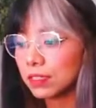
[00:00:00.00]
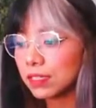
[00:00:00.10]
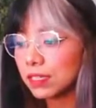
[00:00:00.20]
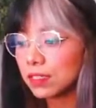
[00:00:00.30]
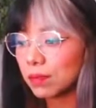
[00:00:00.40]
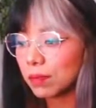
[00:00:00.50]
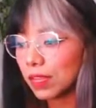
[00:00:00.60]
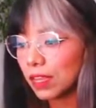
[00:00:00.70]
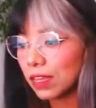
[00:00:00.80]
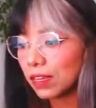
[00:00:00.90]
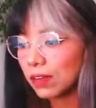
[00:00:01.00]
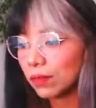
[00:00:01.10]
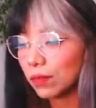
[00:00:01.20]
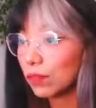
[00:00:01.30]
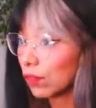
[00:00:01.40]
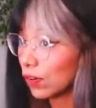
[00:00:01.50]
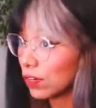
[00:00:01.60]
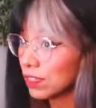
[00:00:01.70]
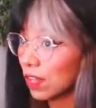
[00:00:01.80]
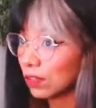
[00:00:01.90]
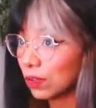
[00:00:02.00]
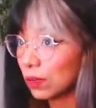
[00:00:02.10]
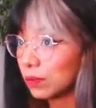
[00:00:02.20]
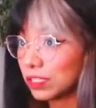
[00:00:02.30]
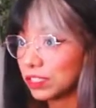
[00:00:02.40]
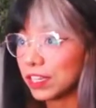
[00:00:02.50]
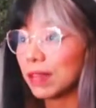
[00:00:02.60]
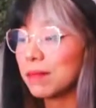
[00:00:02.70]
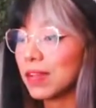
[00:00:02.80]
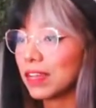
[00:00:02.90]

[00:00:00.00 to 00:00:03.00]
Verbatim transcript: Sizzlipede, Reverse Hollow Machamp.